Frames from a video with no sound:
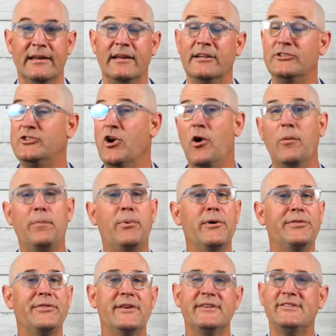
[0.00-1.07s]
Don't
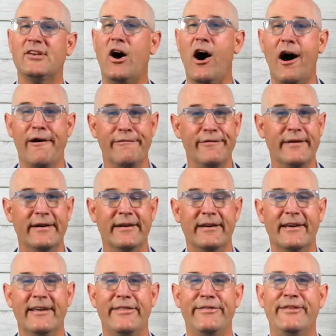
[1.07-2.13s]
put this off.
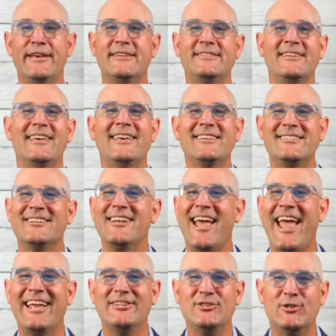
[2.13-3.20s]
This isn't
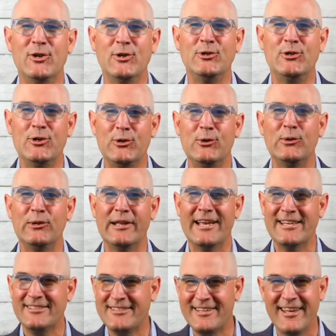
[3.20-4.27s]
a to-do
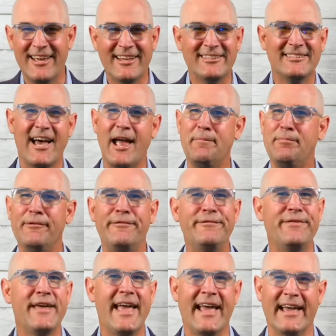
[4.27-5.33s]
list type of
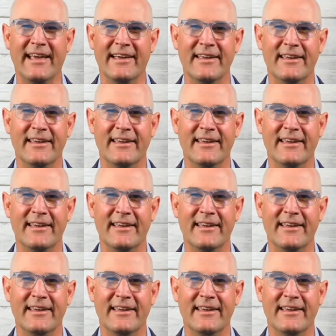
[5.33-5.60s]
thing.